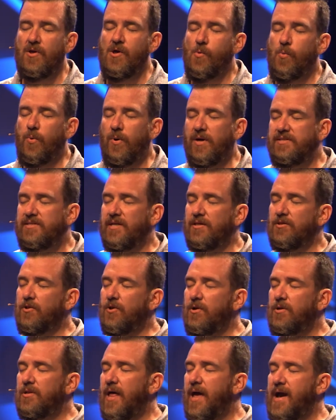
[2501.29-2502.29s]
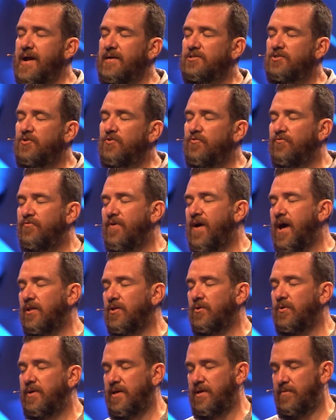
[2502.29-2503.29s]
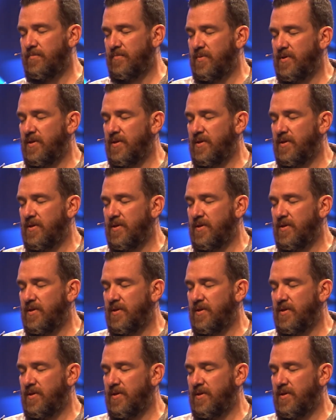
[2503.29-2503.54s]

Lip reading: What does it look like to follow him?